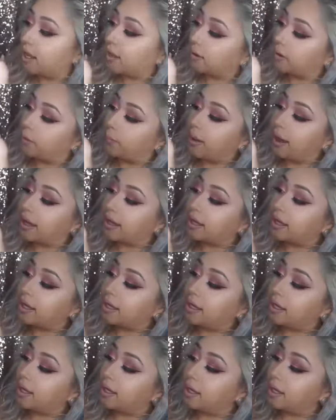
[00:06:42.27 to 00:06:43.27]
Go back
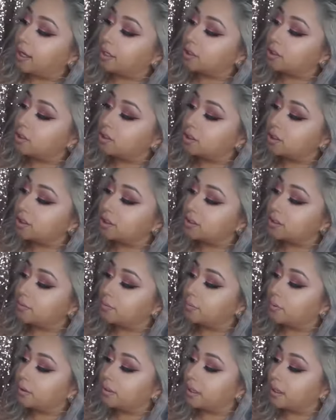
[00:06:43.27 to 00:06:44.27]
in, just
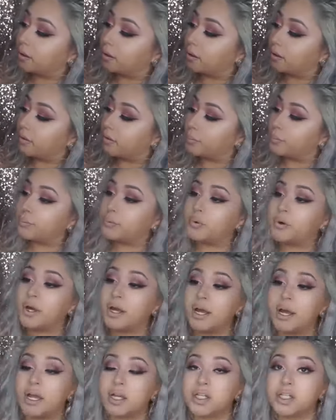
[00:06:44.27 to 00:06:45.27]
put that on the
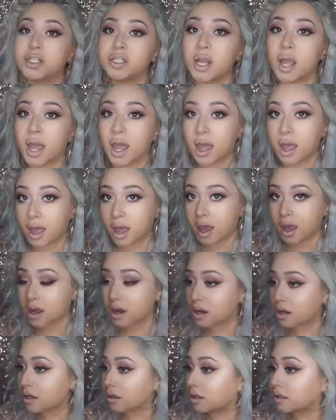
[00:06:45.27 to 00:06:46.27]
brush,
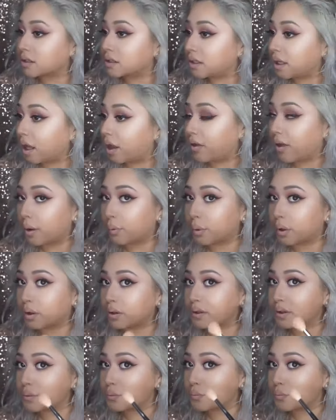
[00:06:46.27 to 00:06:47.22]
and let's see how that works.